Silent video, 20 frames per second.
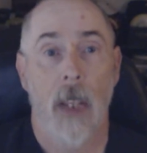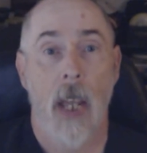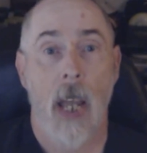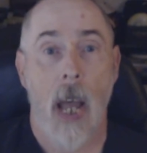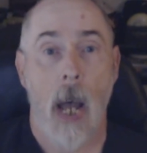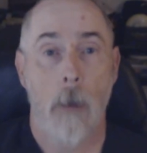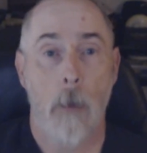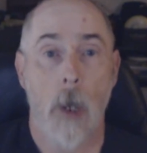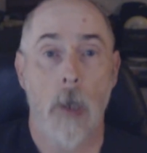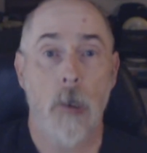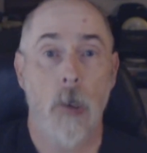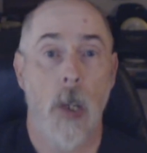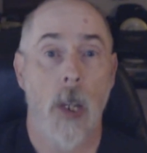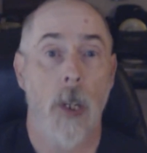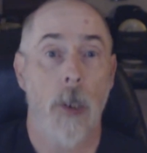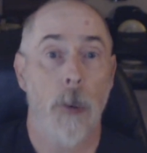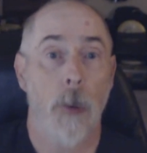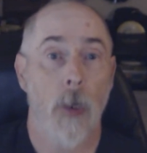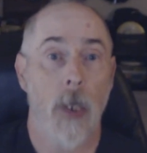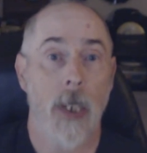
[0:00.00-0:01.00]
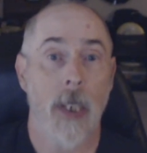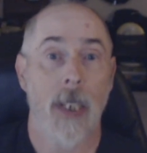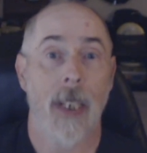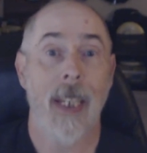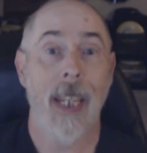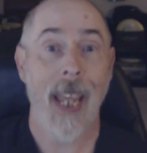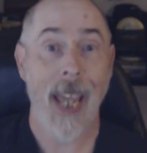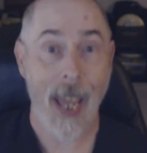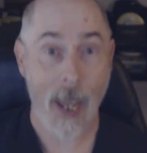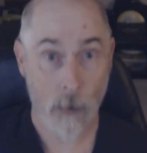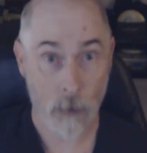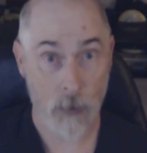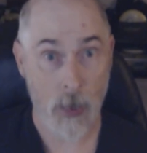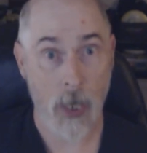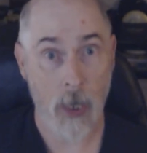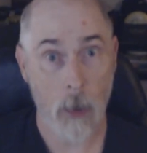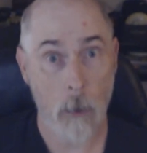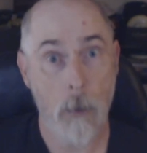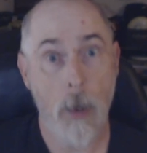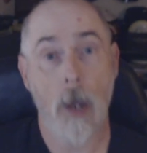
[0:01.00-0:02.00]
I'm also going to drink a
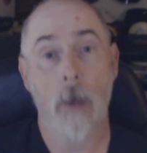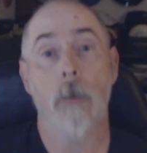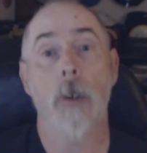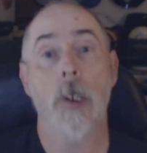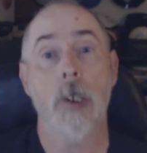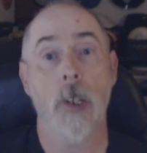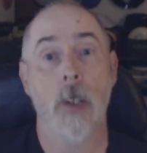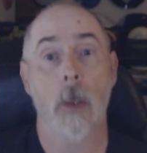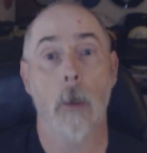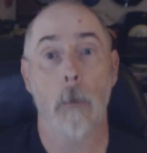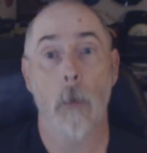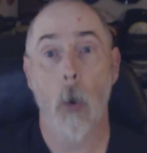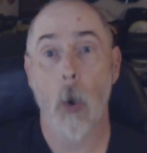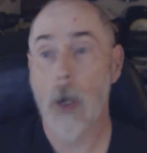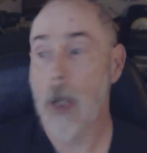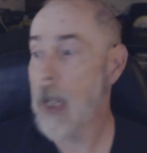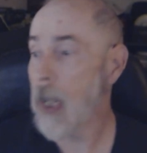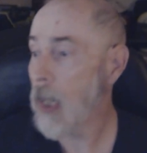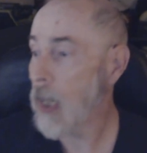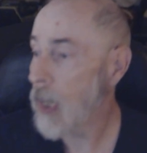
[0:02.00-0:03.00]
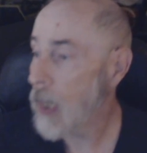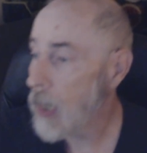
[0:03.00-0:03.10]
caffeinated beverage in the morning.